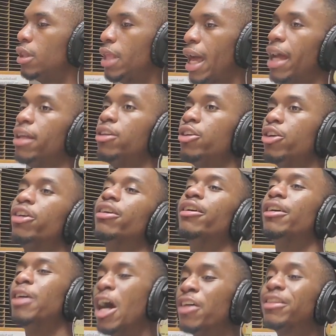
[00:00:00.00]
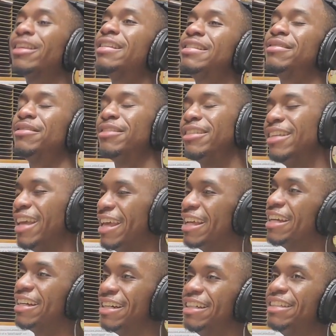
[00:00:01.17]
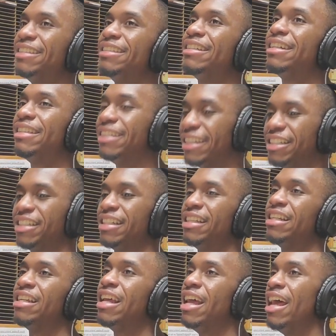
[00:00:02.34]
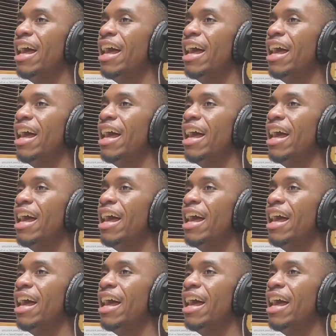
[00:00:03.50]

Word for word: that your health is in good condition